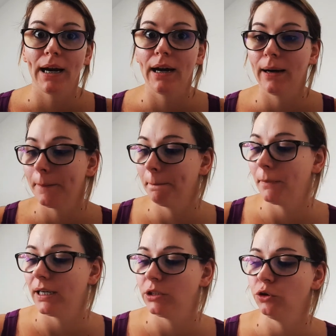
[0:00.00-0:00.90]

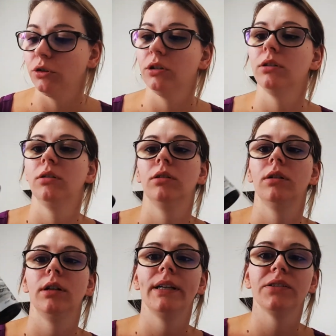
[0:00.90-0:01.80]
I took
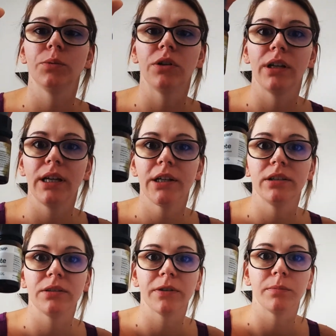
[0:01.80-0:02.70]
this one here.
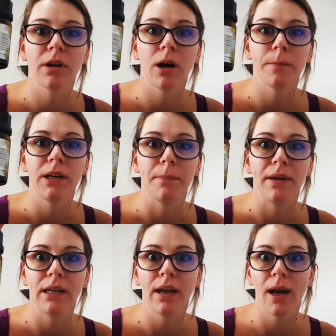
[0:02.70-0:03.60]
It's from the company
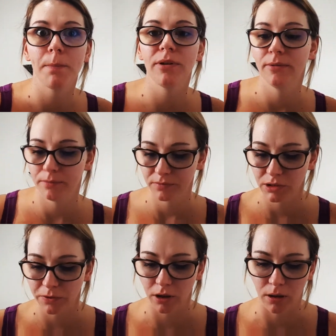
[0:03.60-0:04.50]
MediHemp.
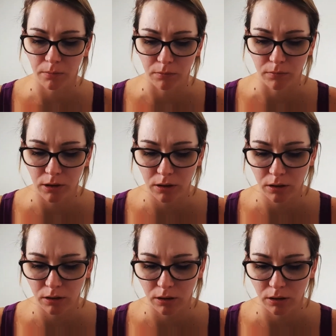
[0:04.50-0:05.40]
It's from
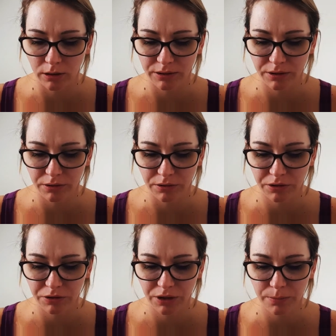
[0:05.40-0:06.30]
it's
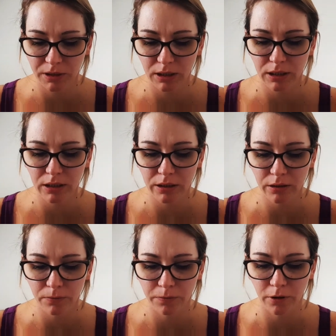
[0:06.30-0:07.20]

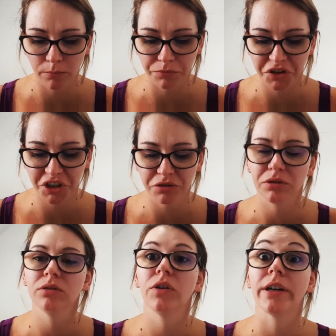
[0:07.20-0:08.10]
CBD from
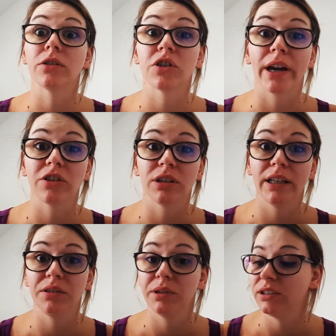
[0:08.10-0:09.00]
CO2 extraction.
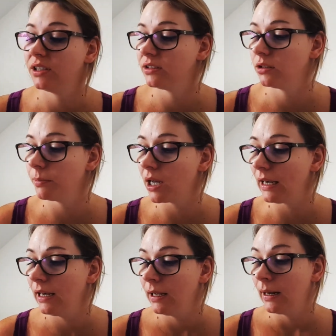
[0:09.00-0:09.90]
That's what it says on the
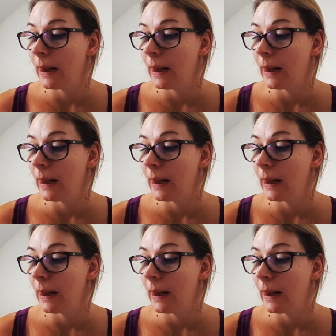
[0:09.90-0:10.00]
bottle.